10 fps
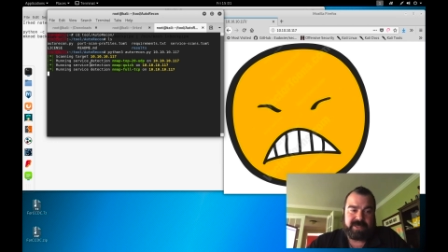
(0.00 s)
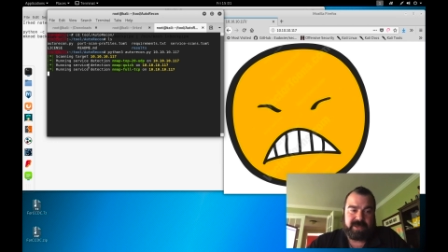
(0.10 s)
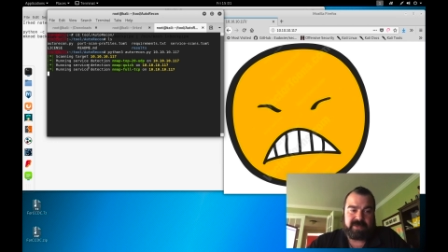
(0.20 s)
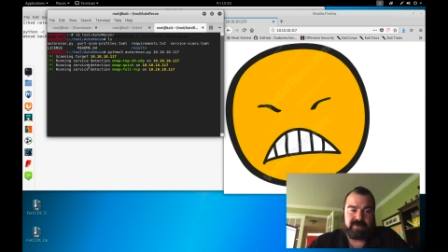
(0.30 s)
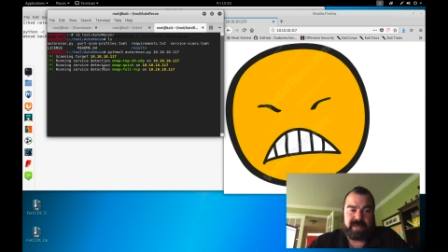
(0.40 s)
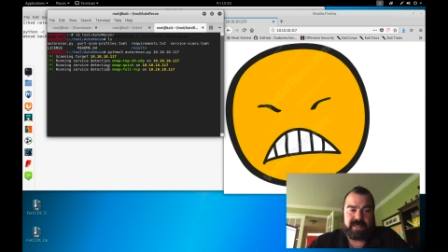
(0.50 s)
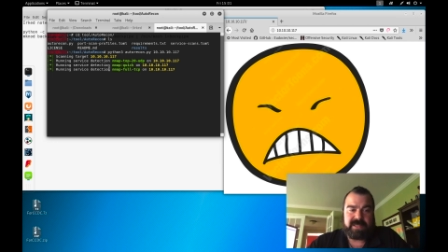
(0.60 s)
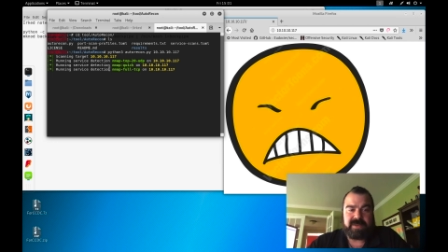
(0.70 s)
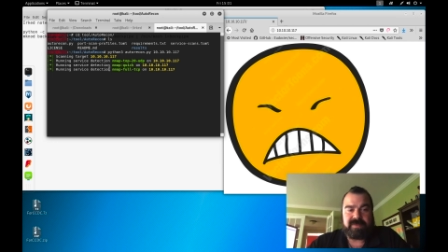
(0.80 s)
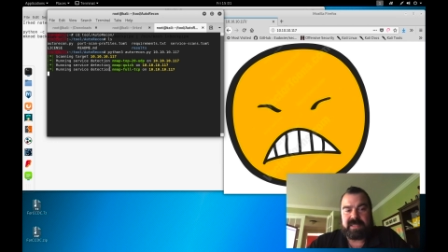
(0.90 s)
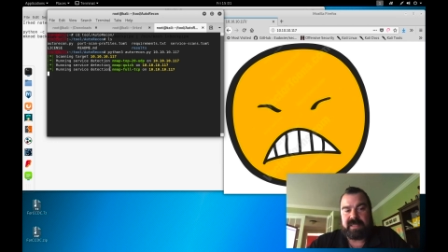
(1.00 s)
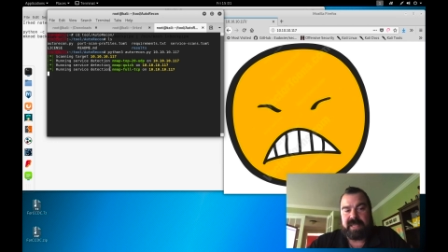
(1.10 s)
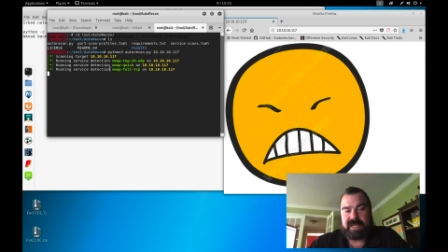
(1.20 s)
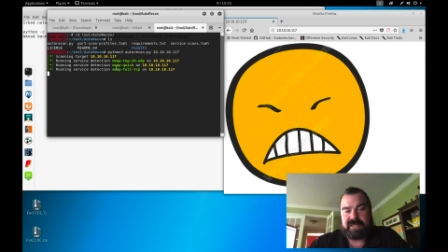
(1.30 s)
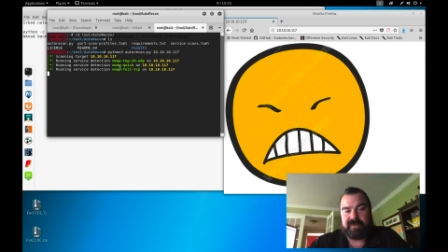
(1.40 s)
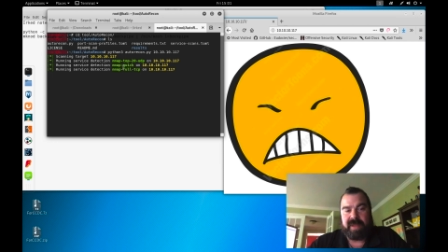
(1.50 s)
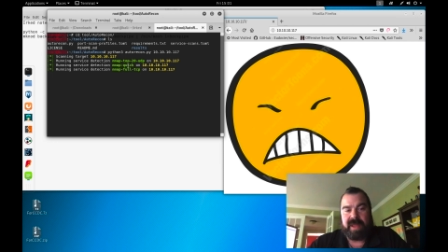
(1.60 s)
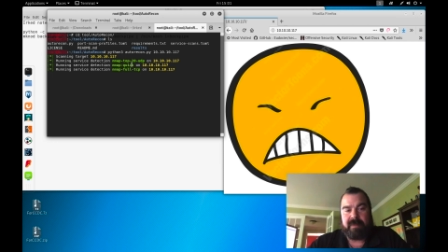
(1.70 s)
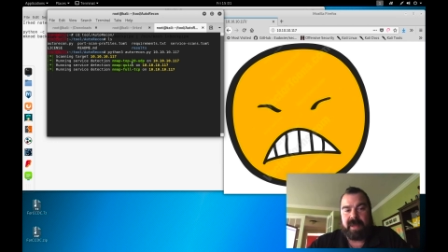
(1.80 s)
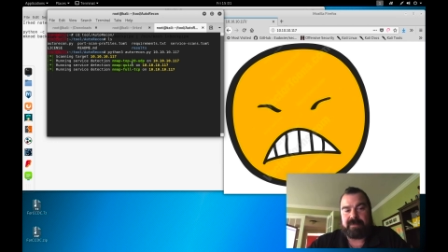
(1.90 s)
So it's running the service detection of
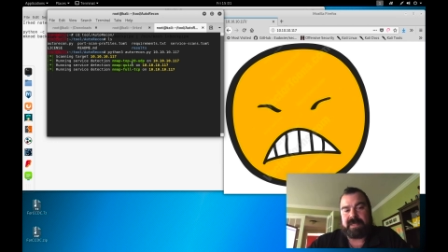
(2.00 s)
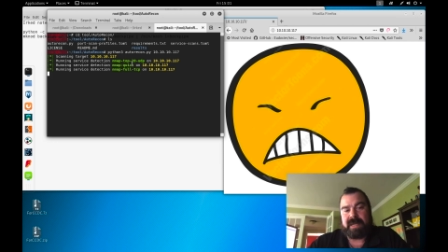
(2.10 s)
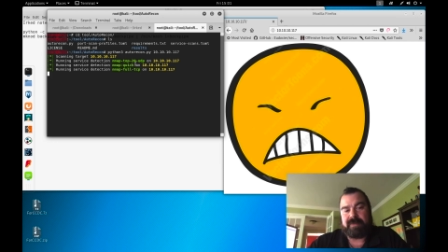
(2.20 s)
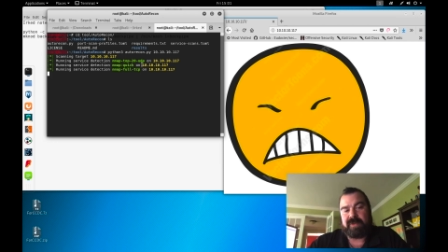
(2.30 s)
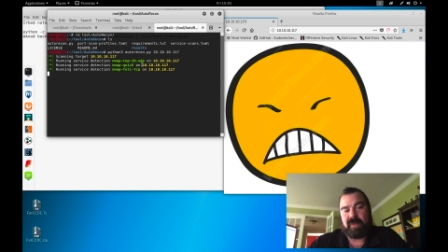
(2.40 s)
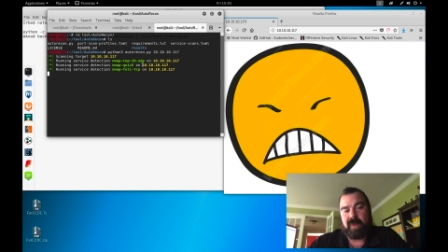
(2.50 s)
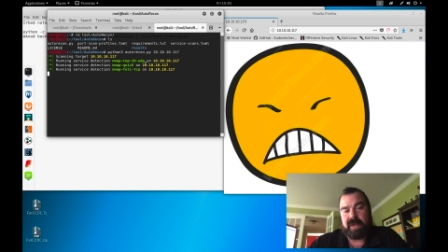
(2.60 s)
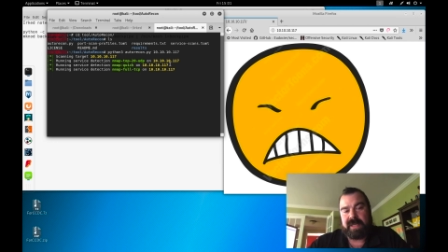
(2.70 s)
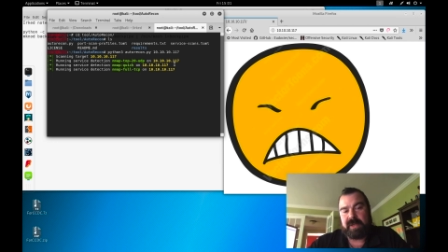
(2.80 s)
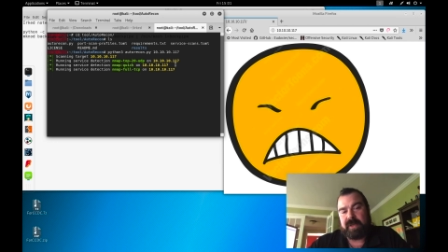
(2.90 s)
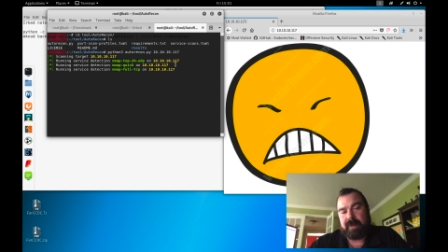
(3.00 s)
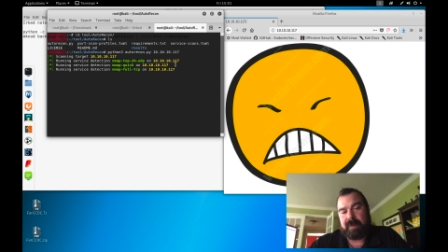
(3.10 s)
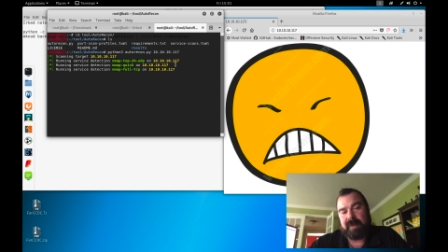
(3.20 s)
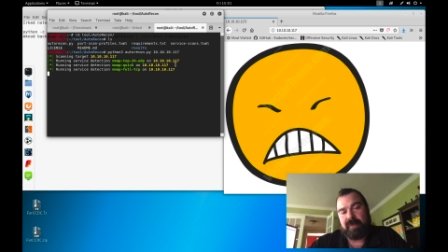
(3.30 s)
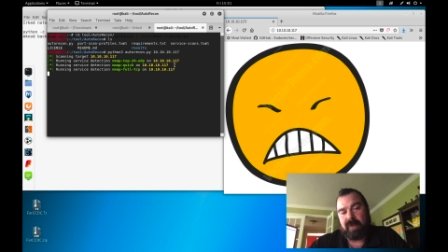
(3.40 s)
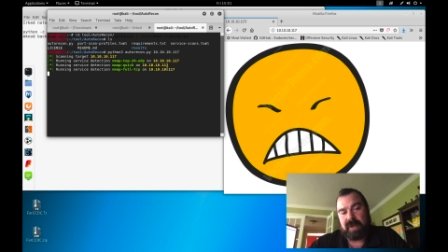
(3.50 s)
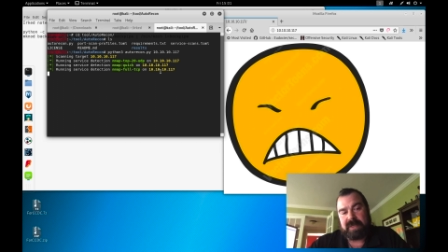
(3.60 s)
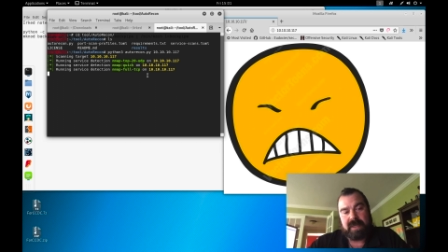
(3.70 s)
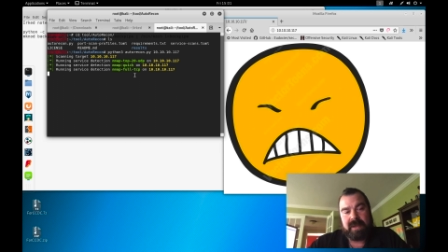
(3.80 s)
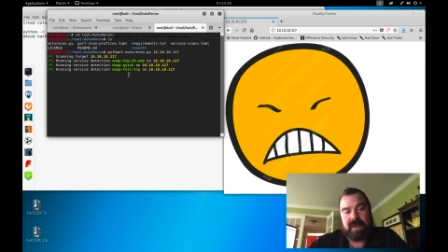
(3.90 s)
Nmap top 20 UDP
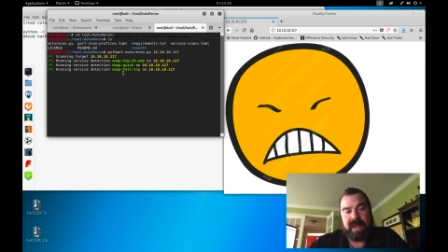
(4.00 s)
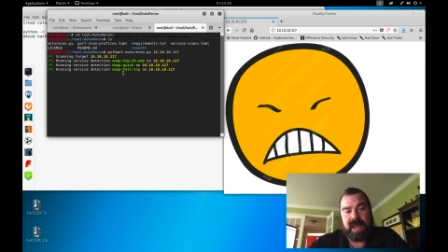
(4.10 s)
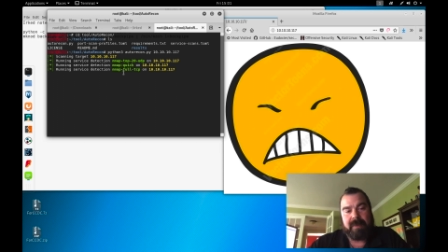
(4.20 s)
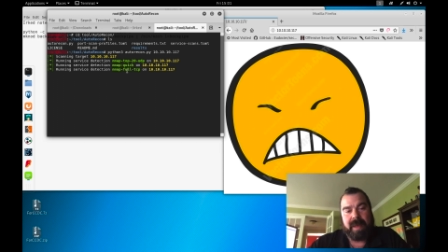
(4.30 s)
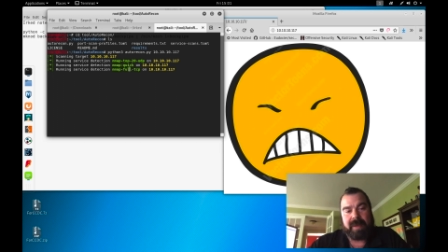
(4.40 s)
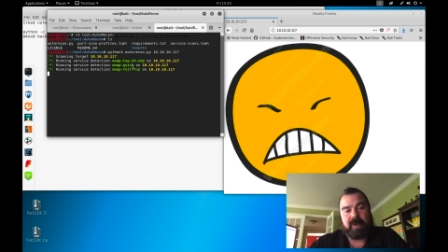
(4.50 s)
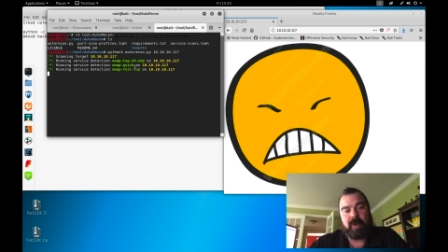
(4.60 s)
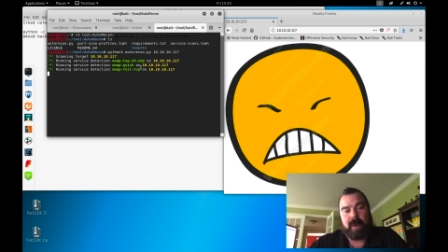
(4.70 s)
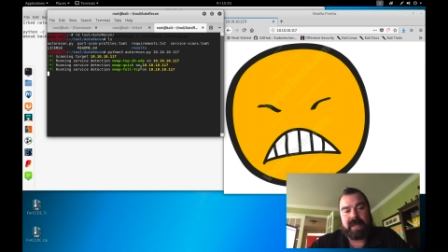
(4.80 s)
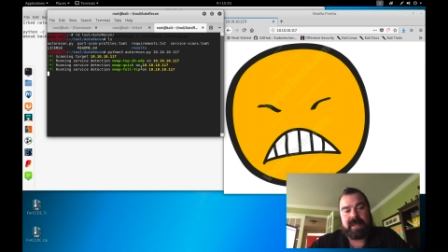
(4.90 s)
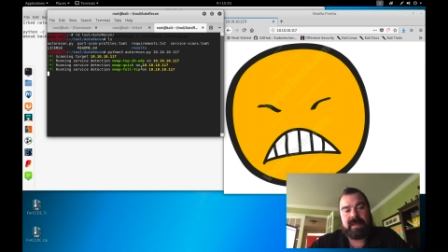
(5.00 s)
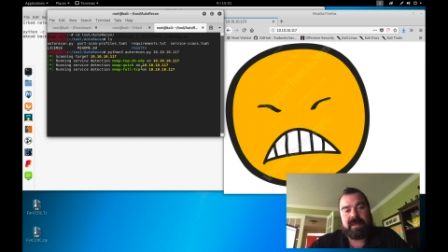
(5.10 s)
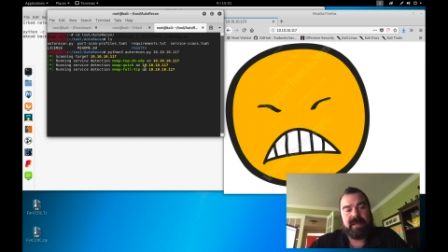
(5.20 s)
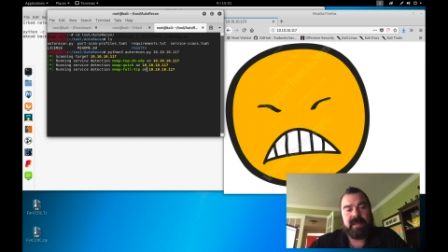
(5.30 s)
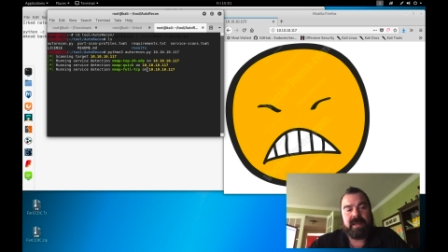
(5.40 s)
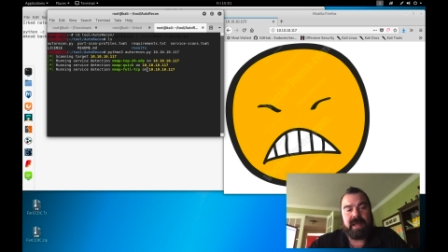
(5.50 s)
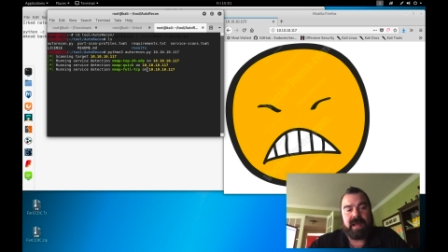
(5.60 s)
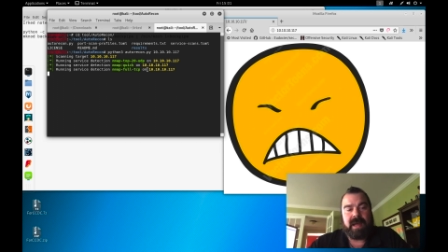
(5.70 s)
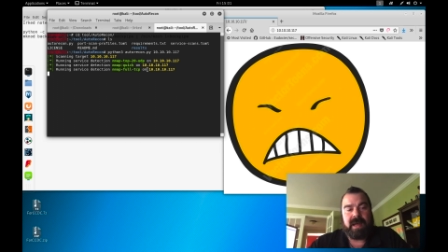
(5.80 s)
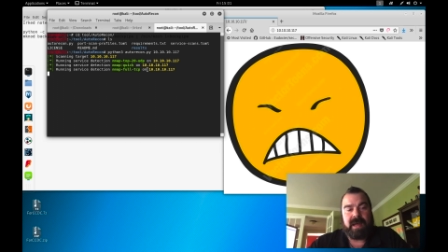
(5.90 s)
ports, Nmap quick
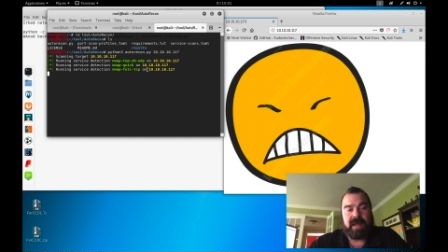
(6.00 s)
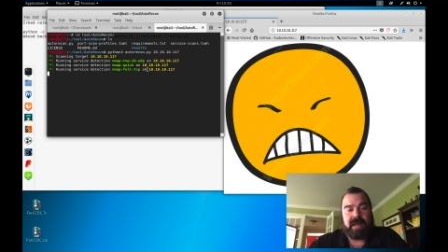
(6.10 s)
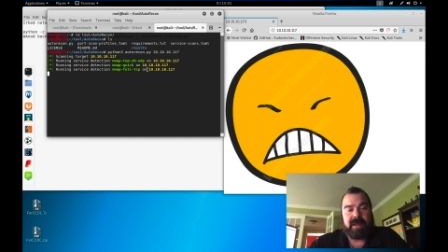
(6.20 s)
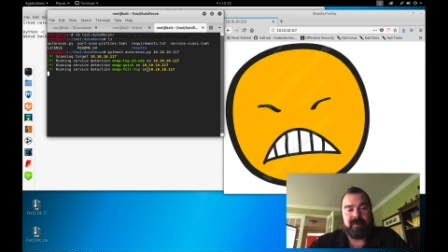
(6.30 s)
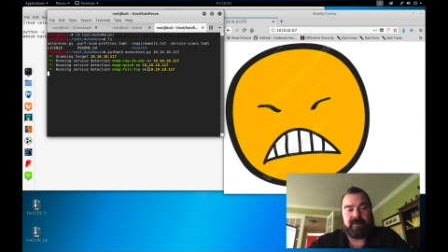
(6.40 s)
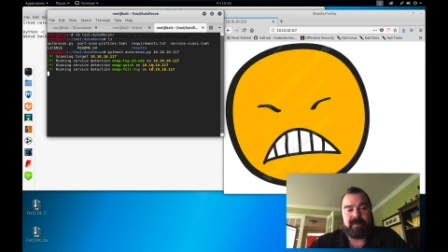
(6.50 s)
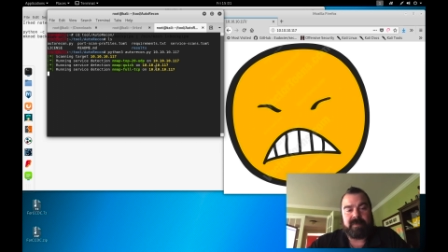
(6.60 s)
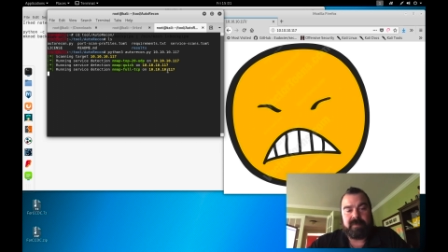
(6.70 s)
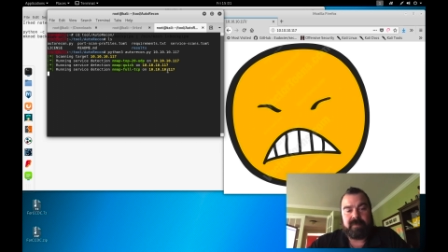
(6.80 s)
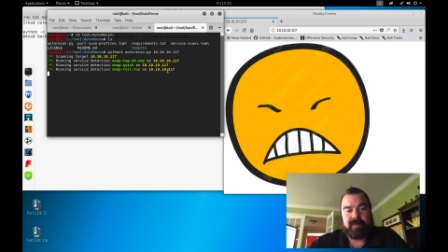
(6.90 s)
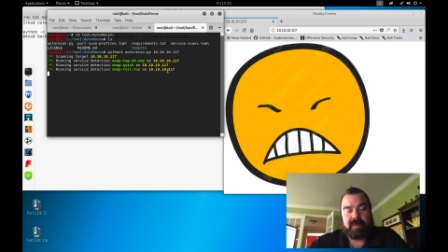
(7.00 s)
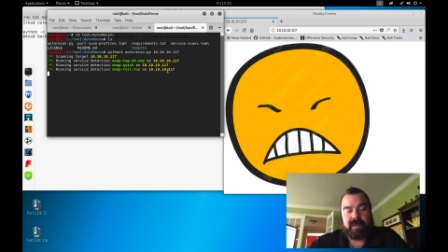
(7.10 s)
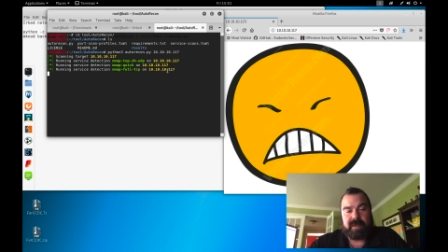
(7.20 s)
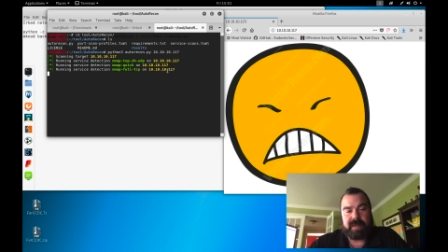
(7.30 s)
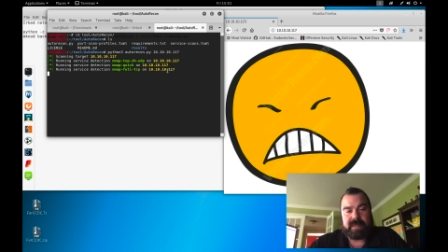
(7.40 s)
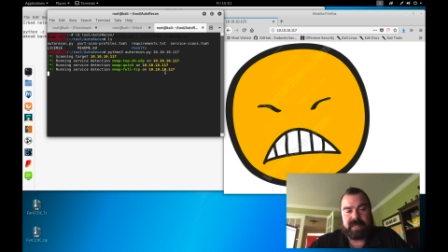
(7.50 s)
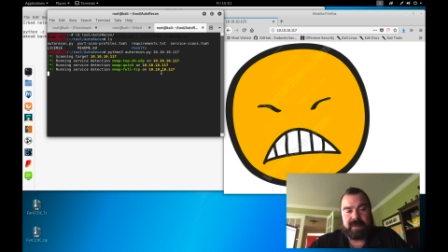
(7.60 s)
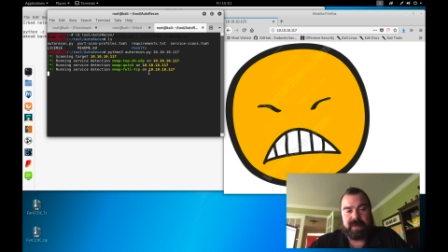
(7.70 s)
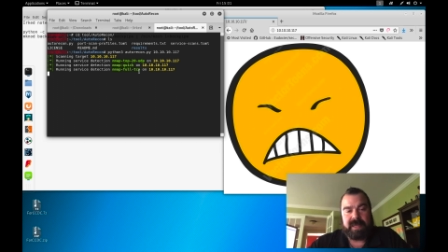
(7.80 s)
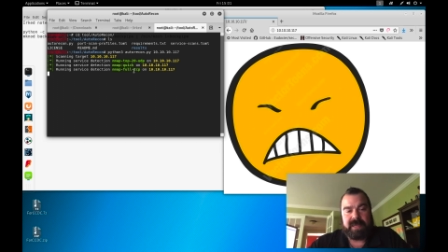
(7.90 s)
against
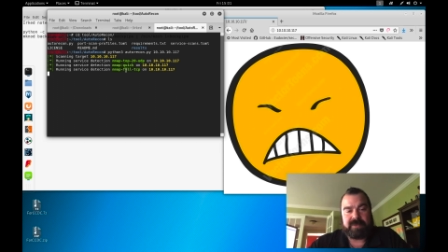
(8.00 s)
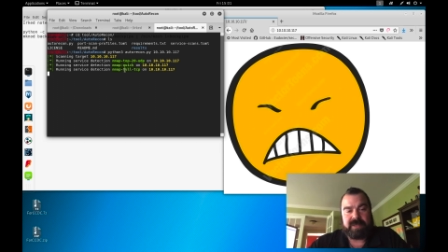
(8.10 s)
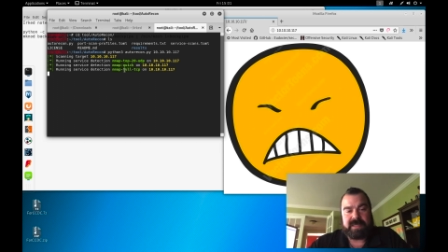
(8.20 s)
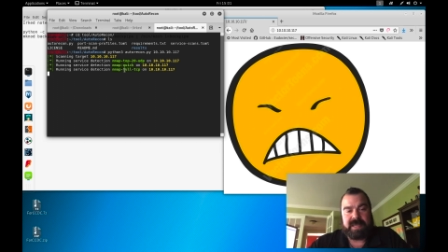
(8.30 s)
IP address,